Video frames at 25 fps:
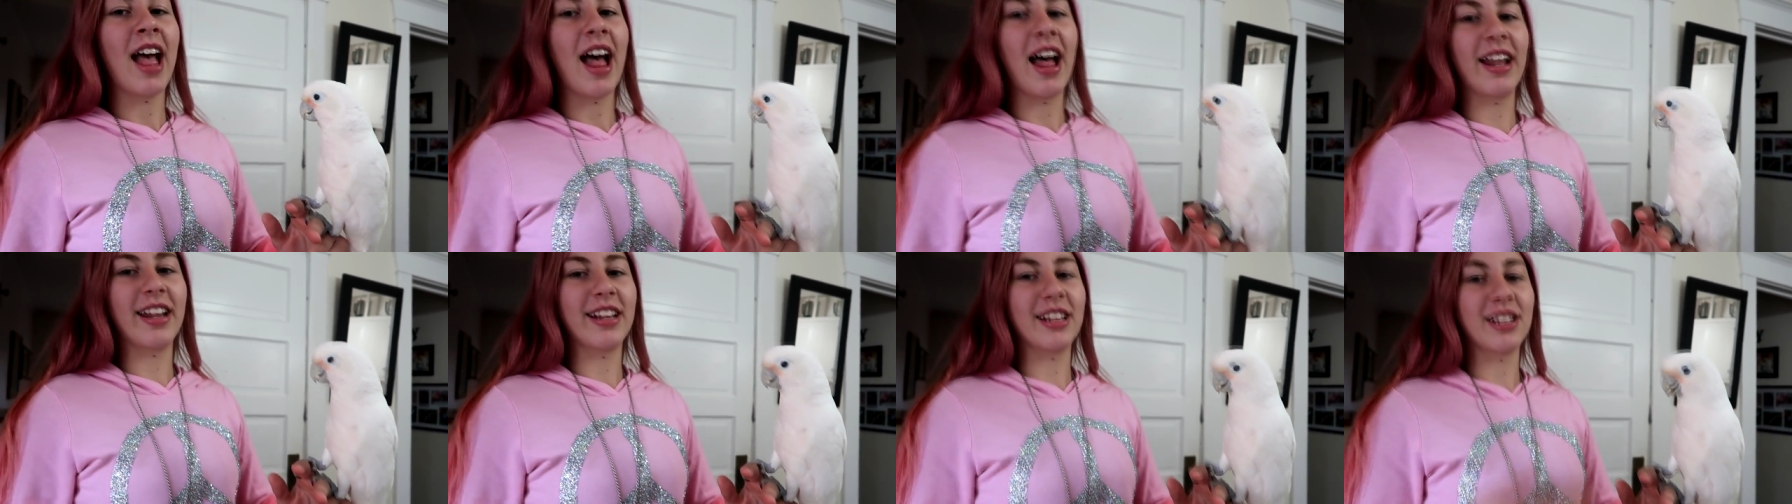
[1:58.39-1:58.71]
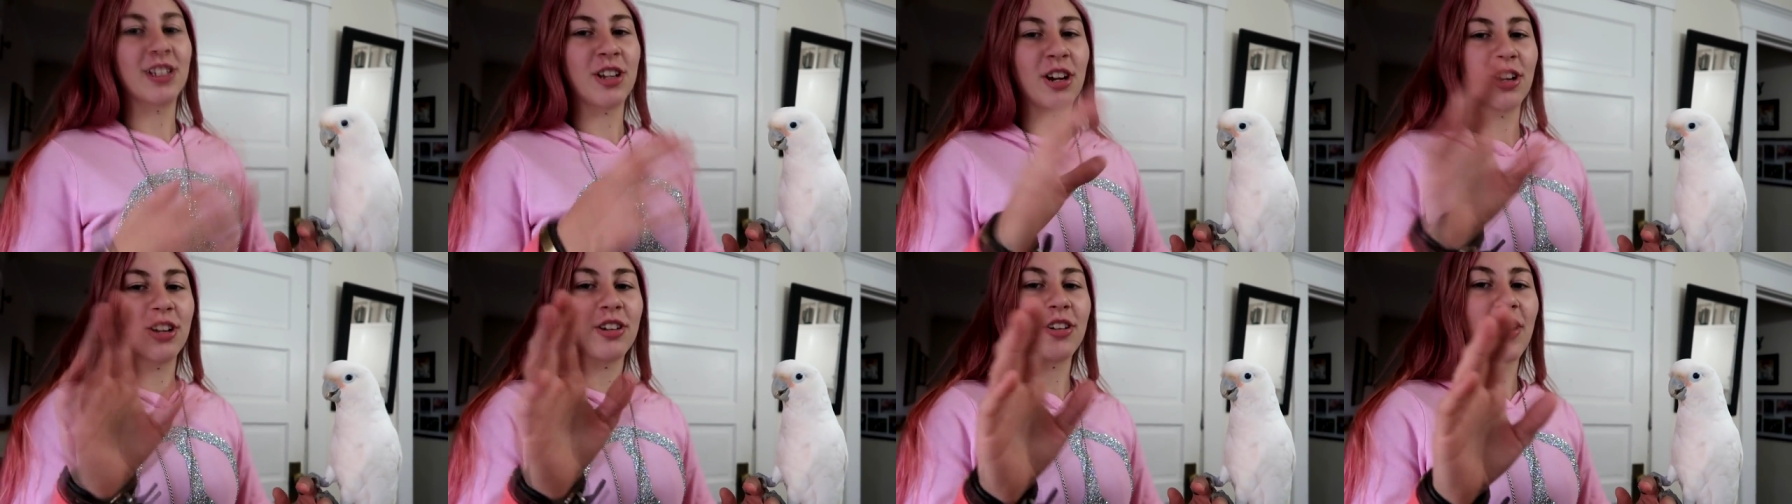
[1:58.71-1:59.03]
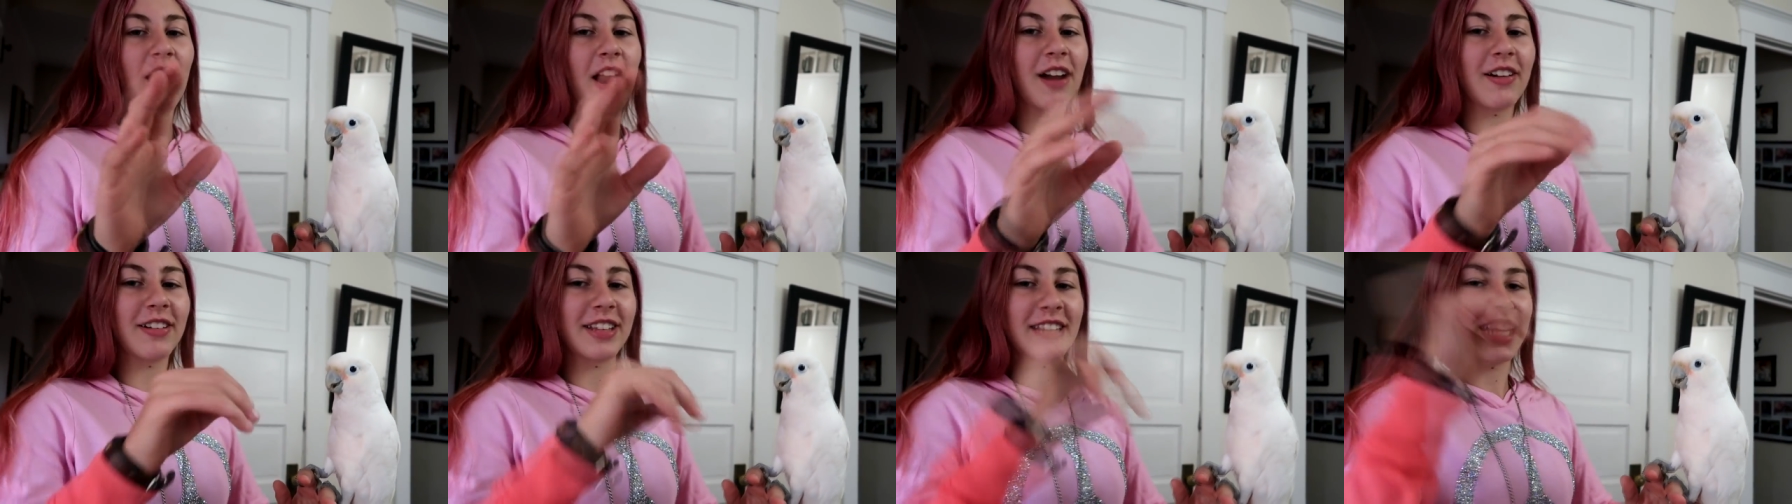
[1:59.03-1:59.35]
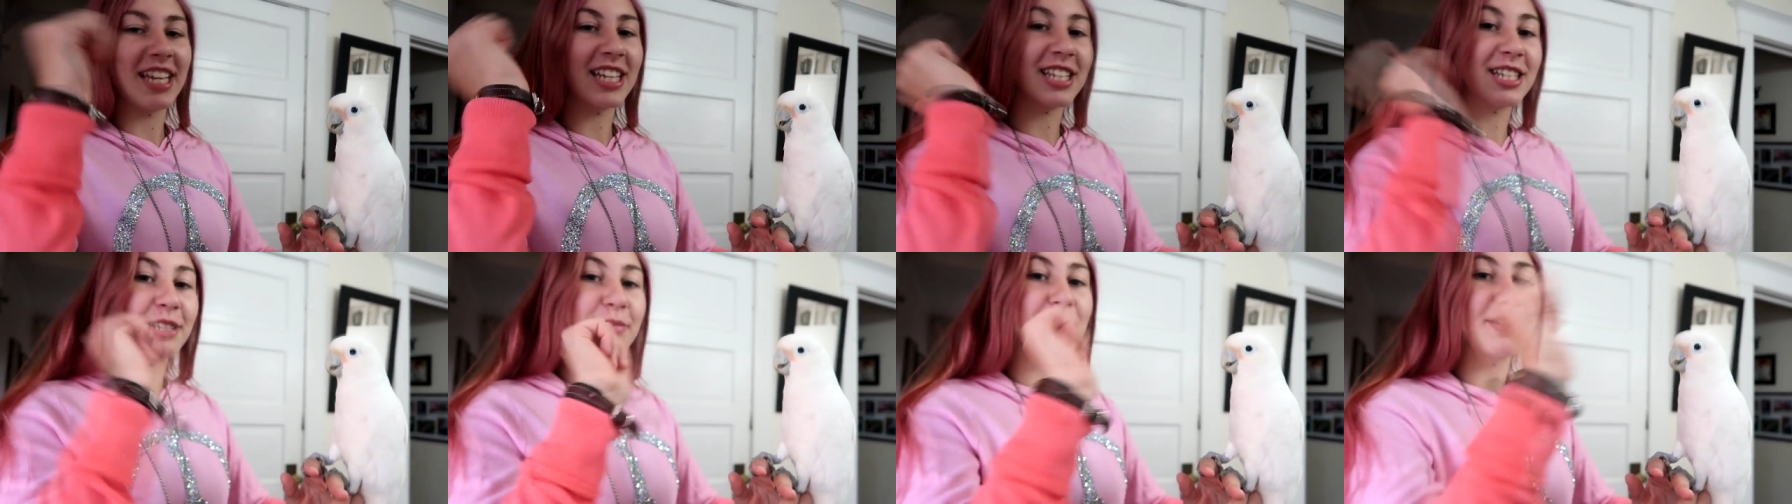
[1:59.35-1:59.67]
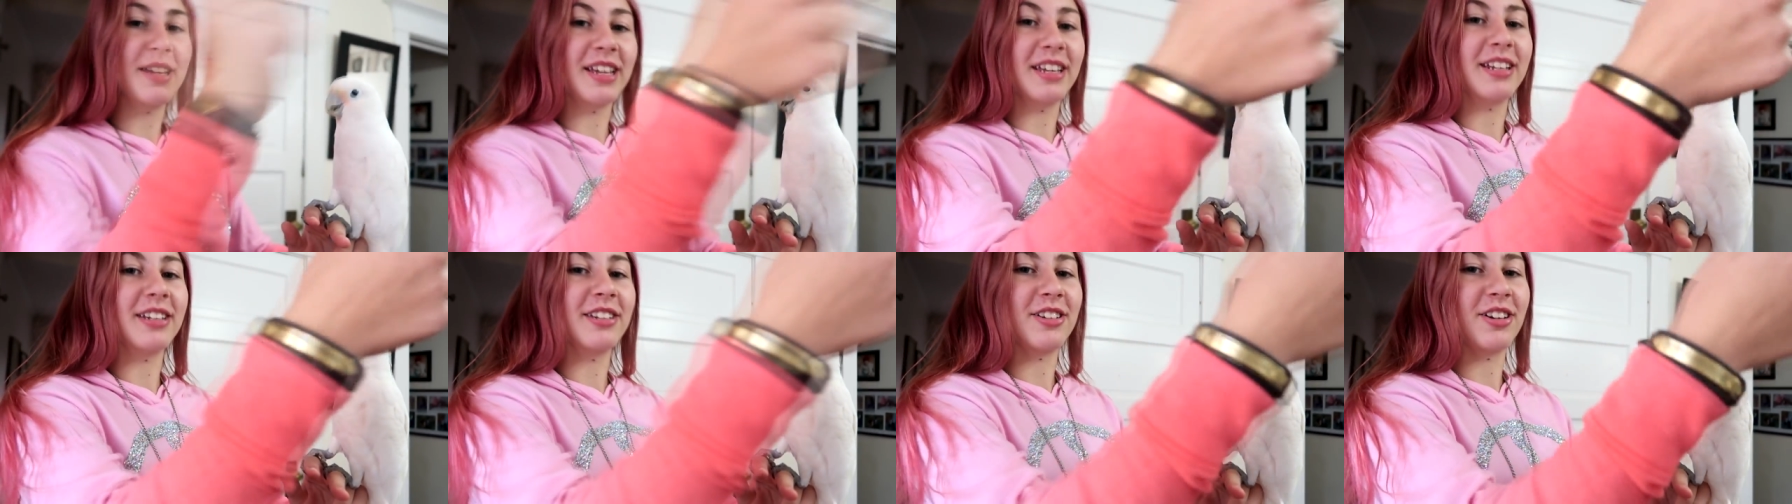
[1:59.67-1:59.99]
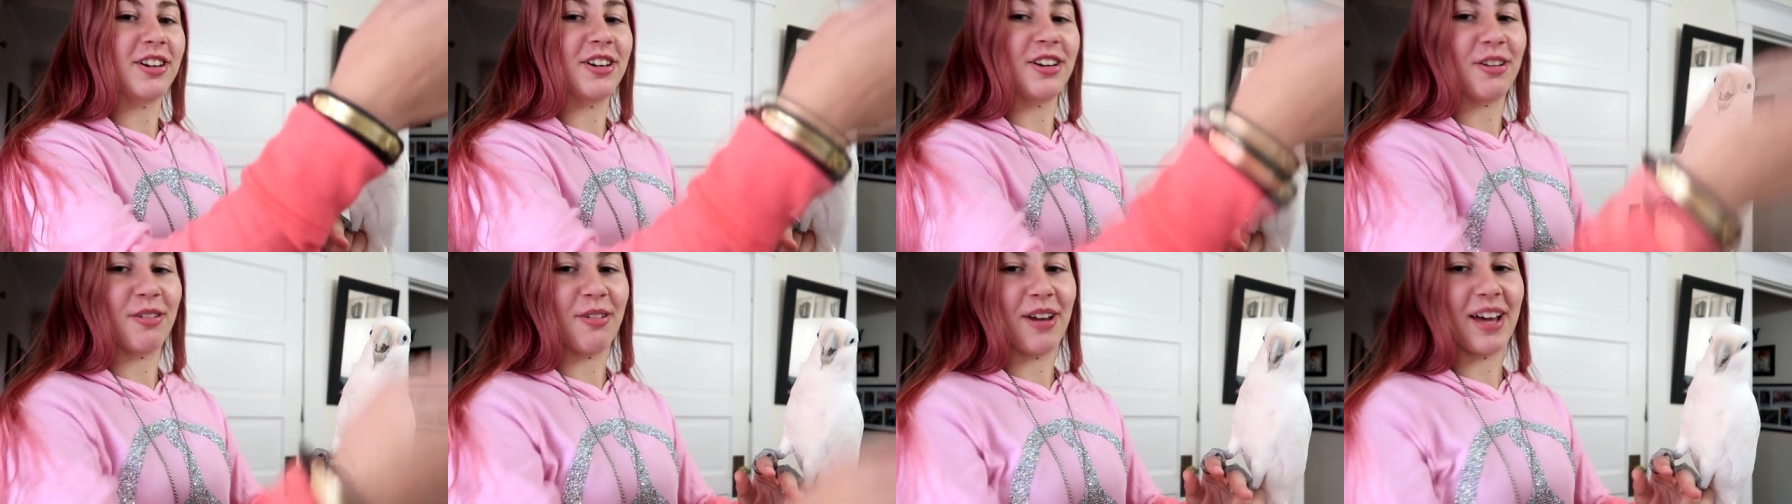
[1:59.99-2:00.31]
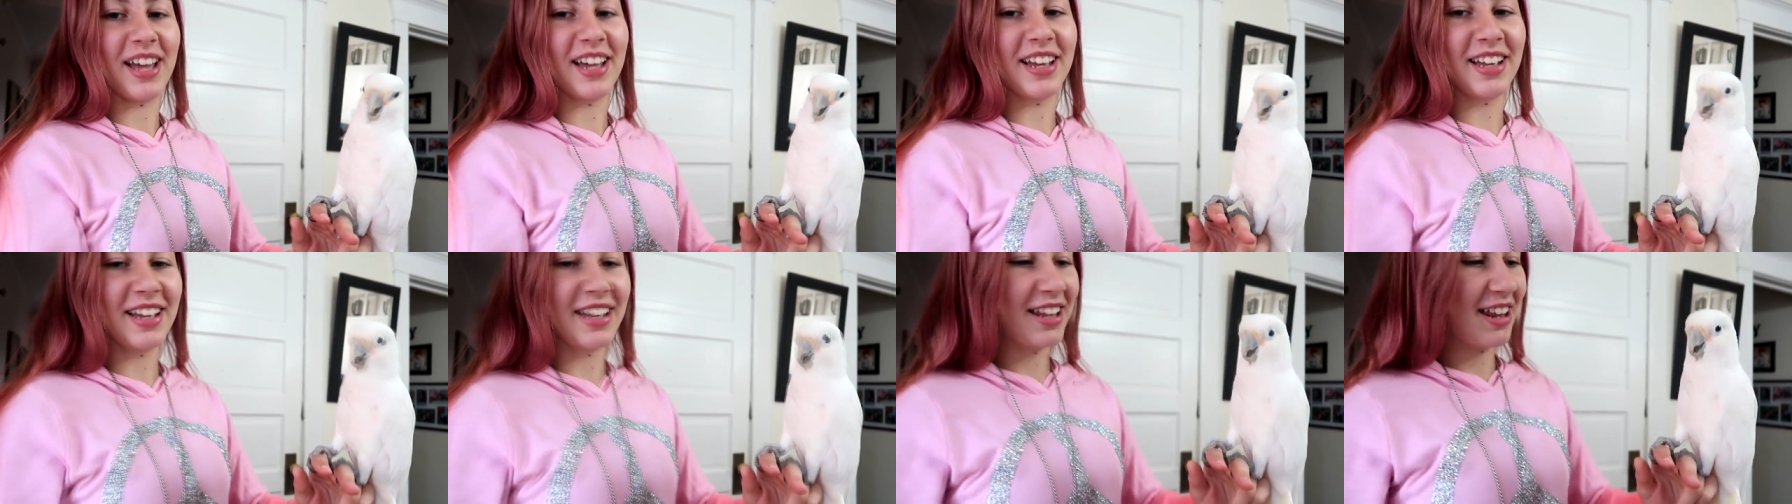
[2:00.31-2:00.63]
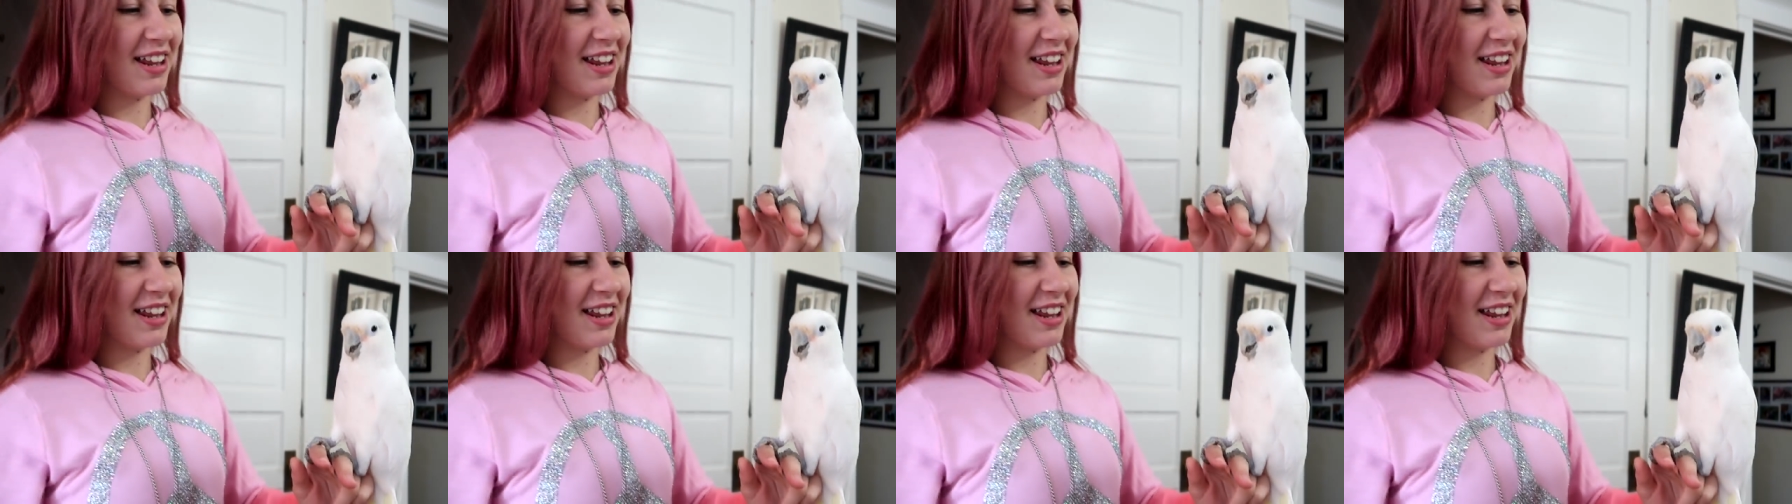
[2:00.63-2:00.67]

and he turned around, kissed me, and turned away.